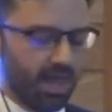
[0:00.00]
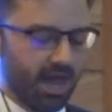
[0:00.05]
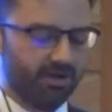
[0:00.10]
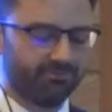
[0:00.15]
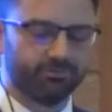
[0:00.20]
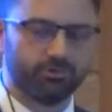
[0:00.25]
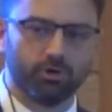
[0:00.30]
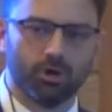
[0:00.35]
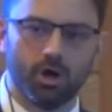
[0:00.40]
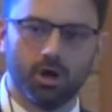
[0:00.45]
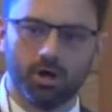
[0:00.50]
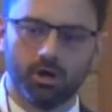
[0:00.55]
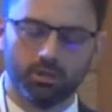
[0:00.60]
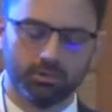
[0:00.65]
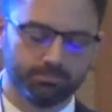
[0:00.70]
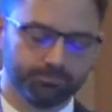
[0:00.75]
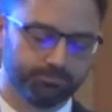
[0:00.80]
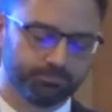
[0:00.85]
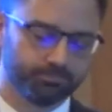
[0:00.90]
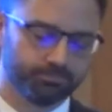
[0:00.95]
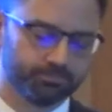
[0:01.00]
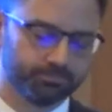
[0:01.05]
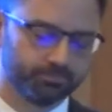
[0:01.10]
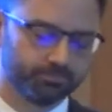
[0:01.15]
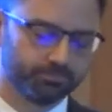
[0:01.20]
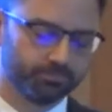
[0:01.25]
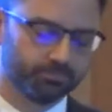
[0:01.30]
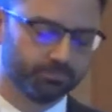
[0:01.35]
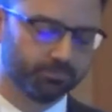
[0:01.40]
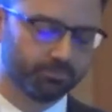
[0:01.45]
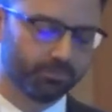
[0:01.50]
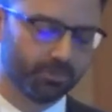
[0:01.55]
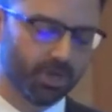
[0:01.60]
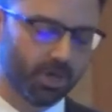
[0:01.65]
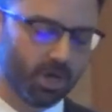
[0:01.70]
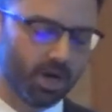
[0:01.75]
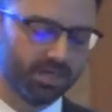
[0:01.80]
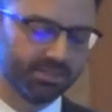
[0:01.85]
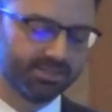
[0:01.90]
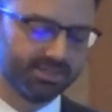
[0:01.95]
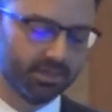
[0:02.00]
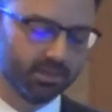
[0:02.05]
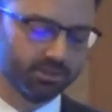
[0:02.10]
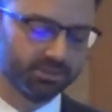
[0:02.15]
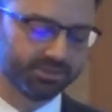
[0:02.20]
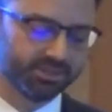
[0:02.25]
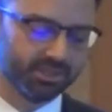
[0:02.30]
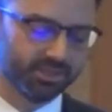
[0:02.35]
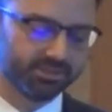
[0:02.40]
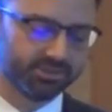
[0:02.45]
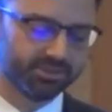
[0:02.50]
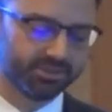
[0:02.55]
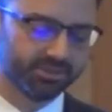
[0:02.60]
After all, God tells